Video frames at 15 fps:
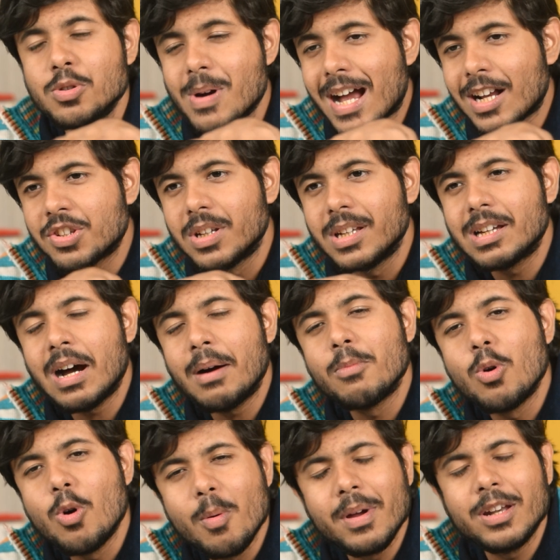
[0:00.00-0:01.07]
you actually
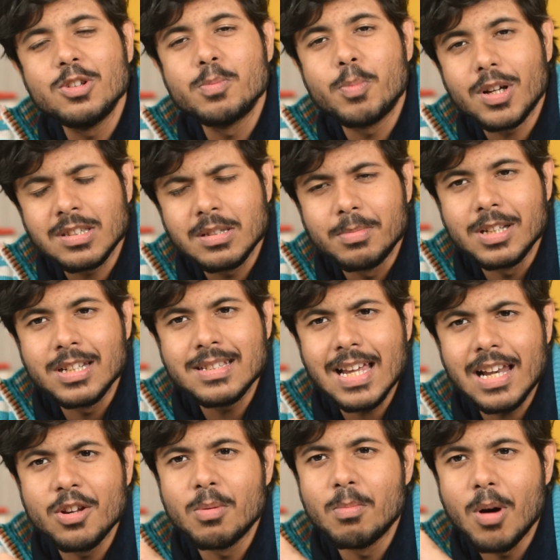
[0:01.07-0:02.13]
come home and you possibly
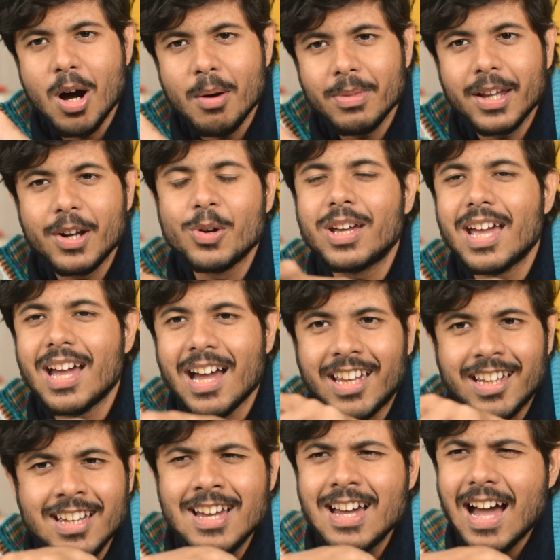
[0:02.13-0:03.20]
tell your mom that,
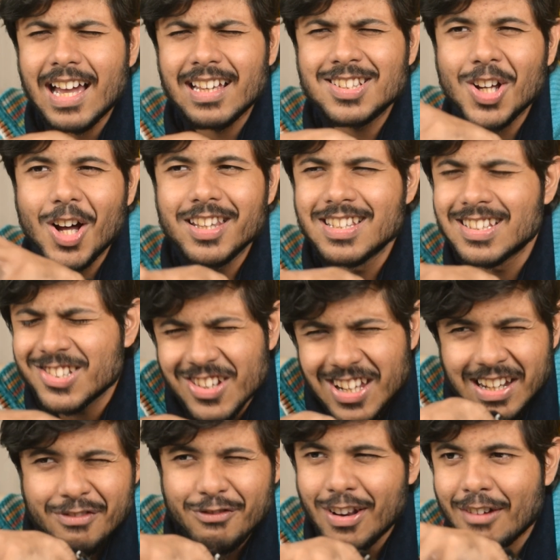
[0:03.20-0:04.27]
okay, I saw this
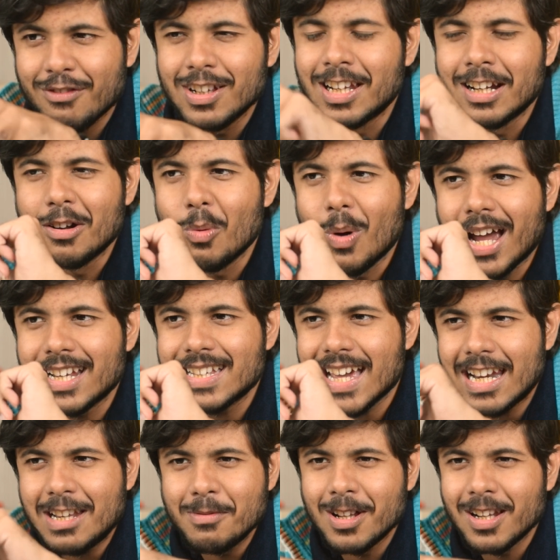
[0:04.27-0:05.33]
really fluffy little white
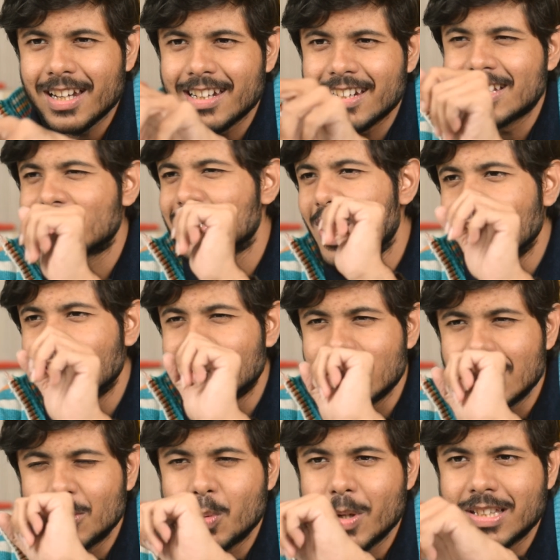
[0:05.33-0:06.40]
animal, and it has got
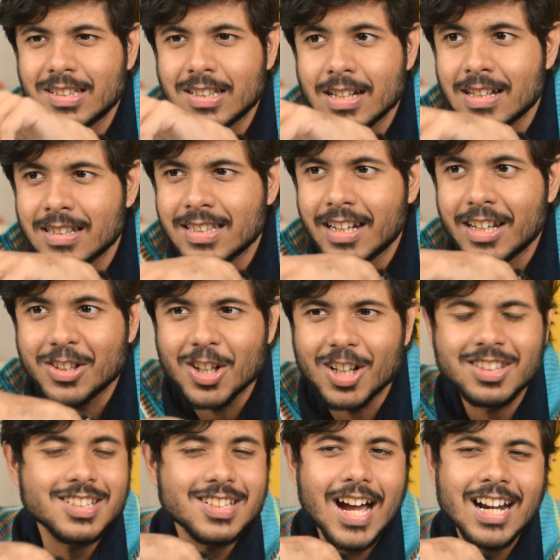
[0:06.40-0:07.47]
these whiskers, and it
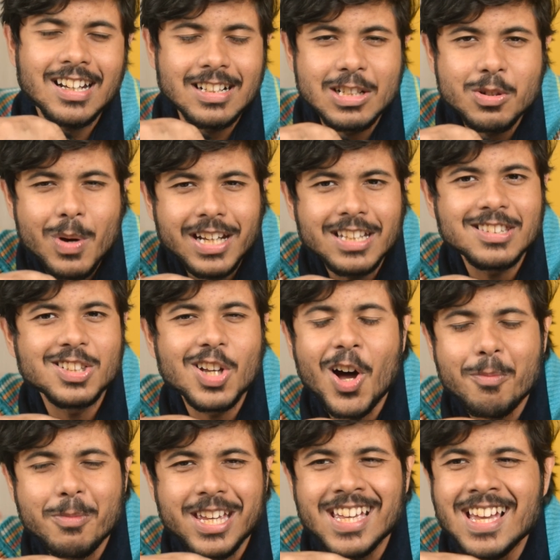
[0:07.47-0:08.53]
got startled when it
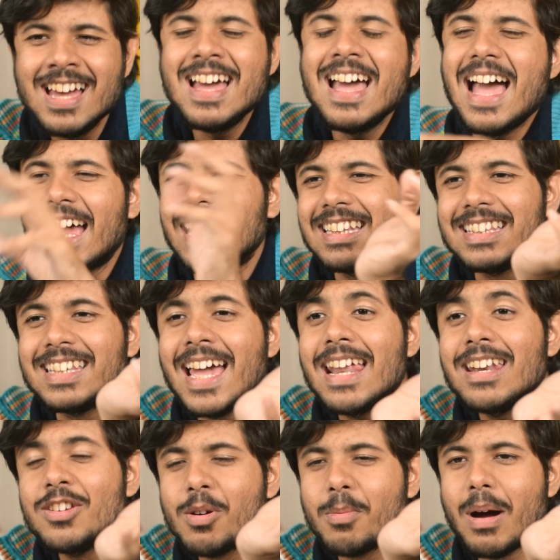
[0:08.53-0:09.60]
saw me. And
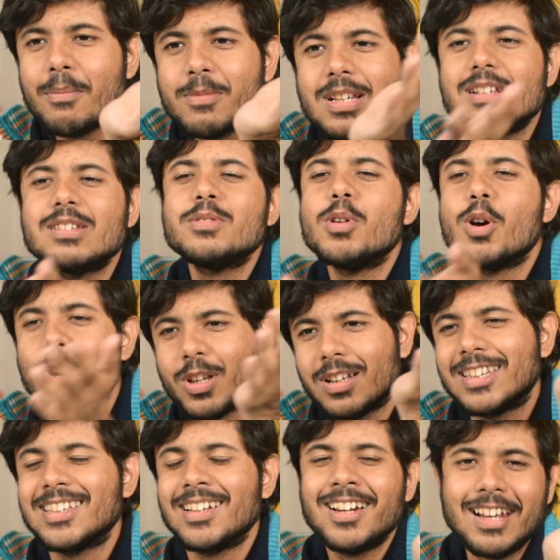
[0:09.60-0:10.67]
then your mom tells you,
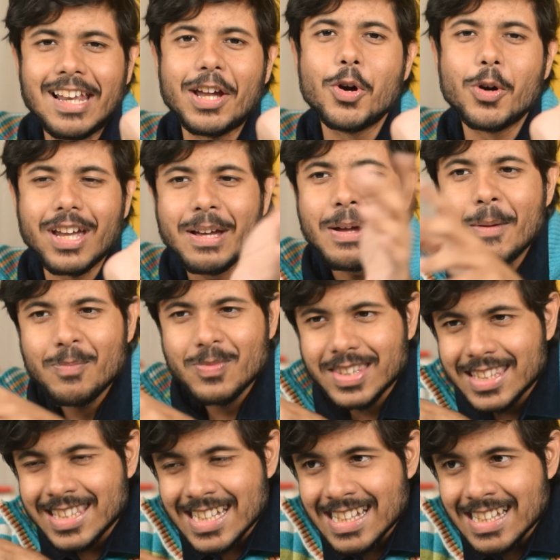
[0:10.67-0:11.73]
like, okay,
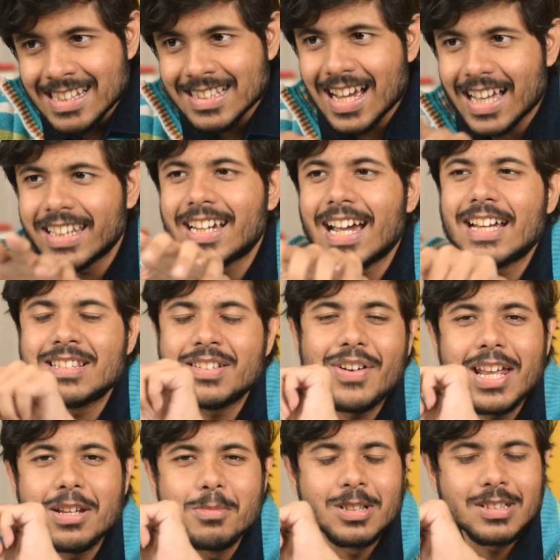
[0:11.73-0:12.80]
these are the kinds of
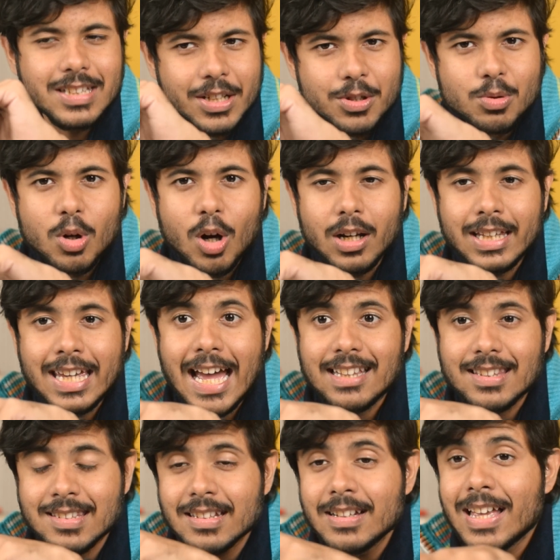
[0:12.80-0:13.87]
animals that you call
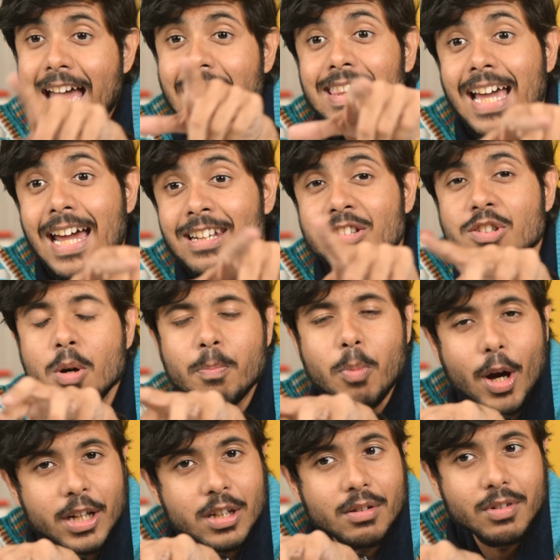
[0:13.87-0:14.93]
cats. And that is your
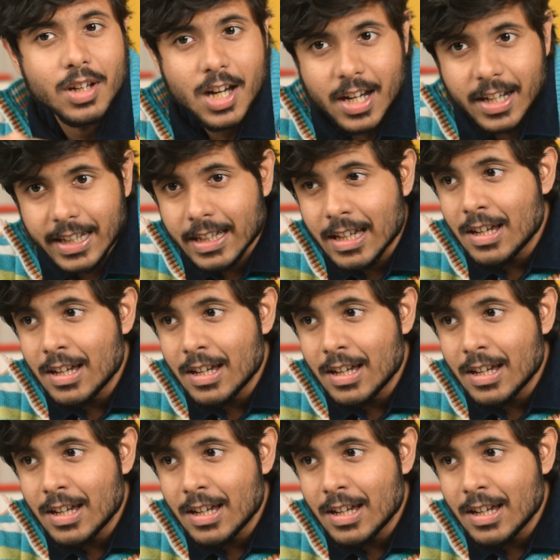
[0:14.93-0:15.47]
point of learning.